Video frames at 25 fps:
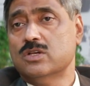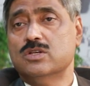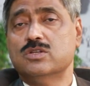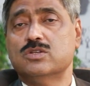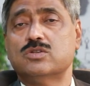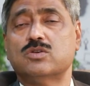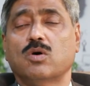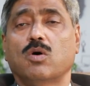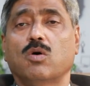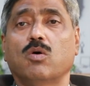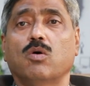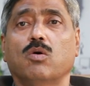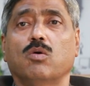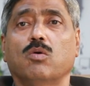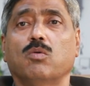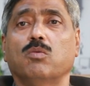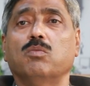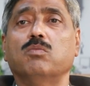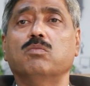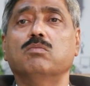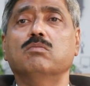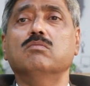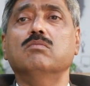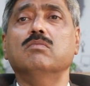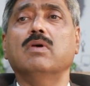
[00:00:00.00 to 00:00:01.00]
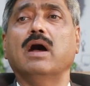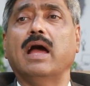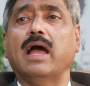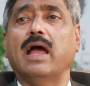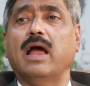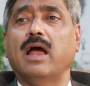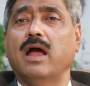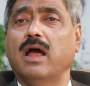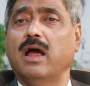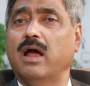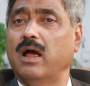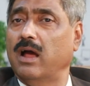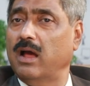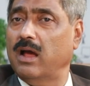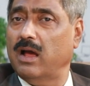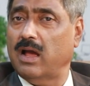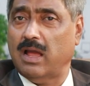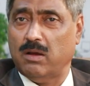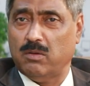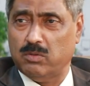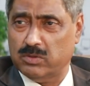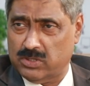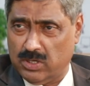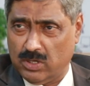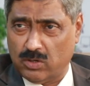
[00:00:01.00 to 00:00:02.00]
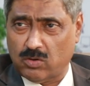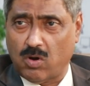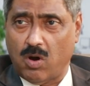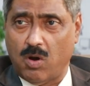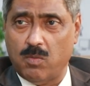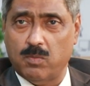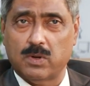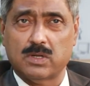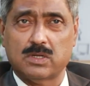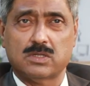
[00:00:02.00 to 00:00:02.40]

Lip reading: So I was a commerce